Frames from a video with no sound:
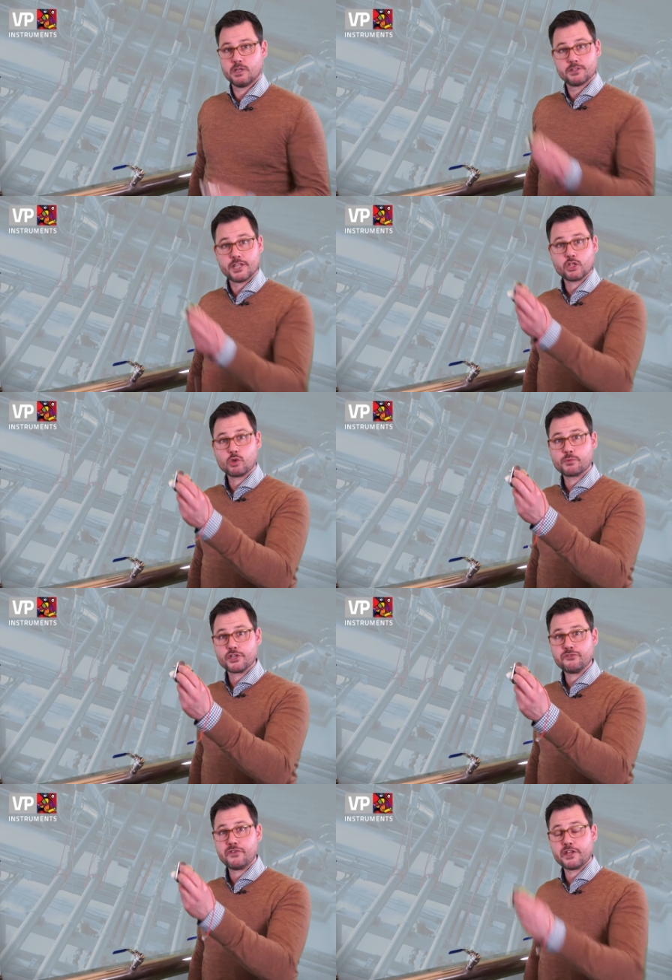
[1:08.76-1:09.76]
Take the
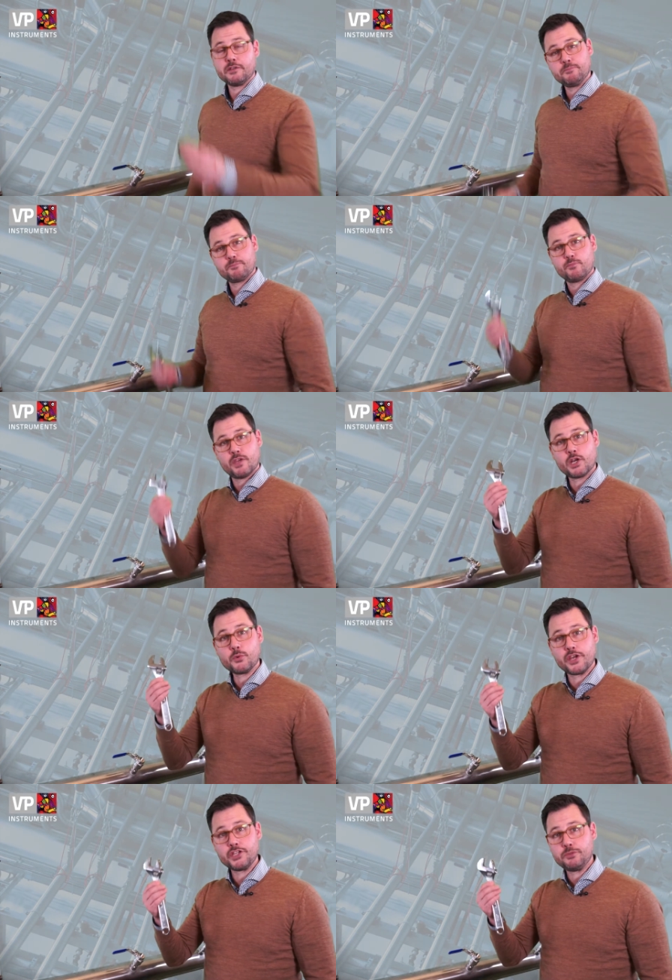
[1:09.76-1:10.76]
compression fitting and a
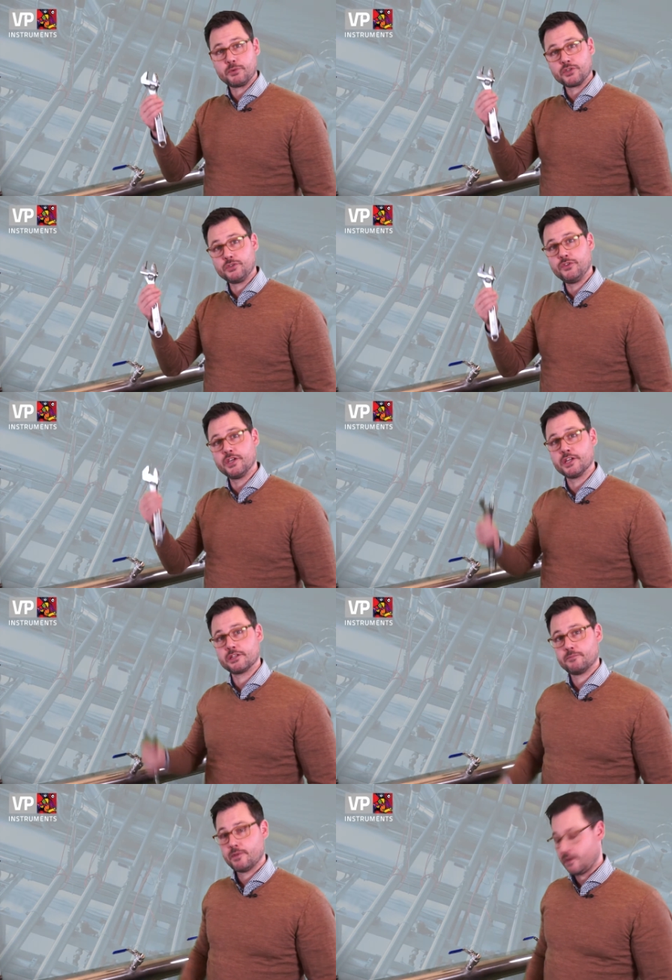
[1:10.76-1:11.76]
wrench because you'll need it.